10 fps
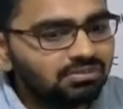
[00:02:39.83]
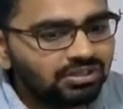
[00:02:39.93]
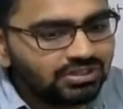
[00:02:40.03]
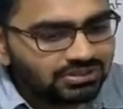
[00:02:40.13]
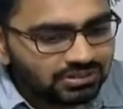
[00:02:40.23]

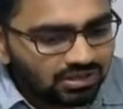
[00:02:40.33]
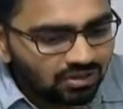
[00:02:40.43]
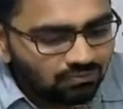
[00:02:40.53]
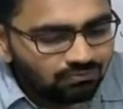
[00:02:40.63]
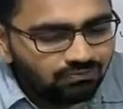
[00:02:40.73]
is
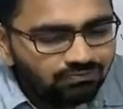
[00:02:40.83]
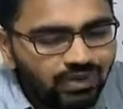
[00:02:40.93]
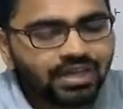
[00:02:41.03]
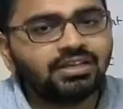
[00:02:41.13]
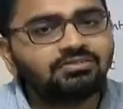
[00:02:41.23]
a
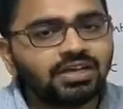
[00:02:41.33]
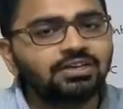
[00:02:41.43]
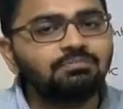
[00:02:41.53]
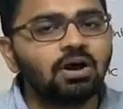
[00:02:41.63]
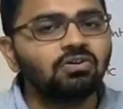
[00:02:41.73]
very,
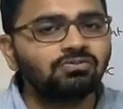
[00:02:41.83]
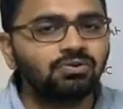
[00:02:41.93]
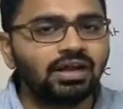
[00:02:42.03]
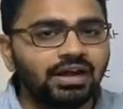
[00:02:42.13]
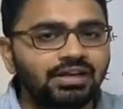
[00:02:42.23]
very
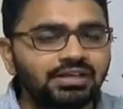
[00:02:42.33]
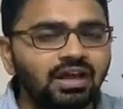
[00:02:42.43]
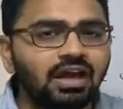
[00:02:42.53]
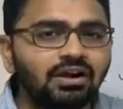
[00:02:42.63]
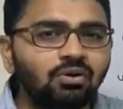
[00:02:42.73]
powerful
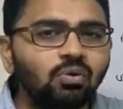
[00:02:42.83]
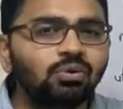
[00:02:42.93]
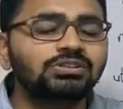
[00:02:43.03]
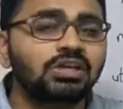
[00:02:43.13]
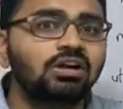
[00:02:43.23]
idea and
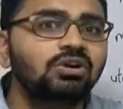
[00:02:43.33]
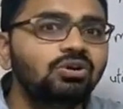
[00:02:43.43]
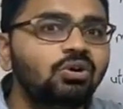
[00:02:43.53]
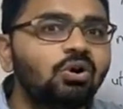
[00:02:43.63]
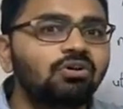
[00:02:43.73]
holds a
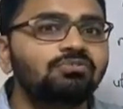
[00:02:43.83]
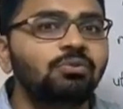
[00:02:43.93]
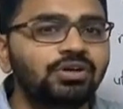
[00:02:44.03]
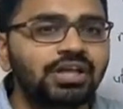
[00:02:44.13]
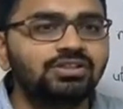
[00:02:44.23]
lot of
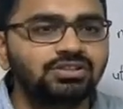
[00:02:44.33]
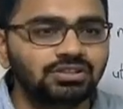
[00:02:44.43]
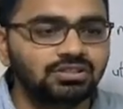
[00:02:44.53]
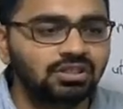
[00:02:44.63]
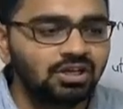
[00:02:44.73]

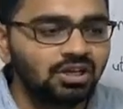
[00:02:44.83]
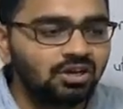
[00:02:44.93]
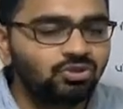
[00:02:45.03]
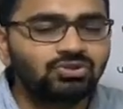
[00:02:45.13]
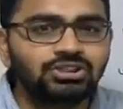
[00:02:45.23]
potential
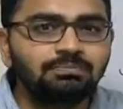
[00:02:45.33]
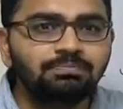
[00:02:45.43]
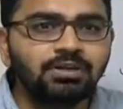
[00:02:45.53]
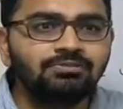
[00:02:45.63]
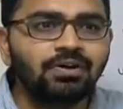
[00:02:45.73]
to
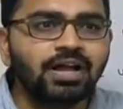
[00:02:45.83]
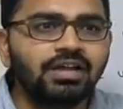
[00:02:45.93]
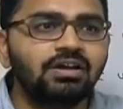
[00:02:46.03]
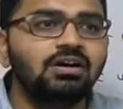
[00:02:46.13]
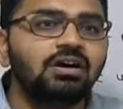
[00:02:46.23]

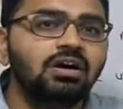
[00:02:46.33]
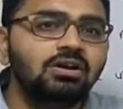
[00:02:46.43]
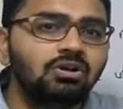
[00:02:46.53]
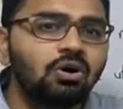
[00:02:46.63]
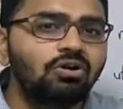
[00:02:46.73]
simplify a
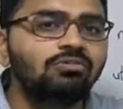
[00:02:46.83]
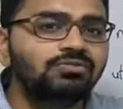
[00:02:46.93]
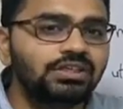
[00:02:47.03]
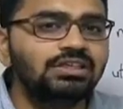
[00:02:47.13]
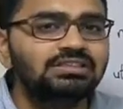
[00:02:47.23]
lot
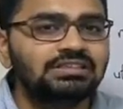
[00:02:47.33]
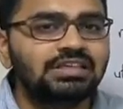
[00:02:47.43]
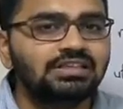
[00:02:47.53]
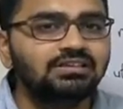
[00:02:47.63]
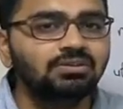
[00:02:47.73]
of
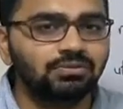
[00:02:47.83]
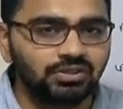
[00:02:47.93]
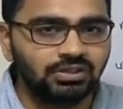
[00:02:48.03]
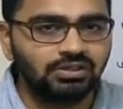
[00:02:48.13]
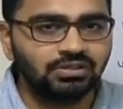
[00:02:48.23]
things in the
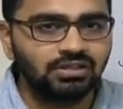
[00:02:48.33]
world.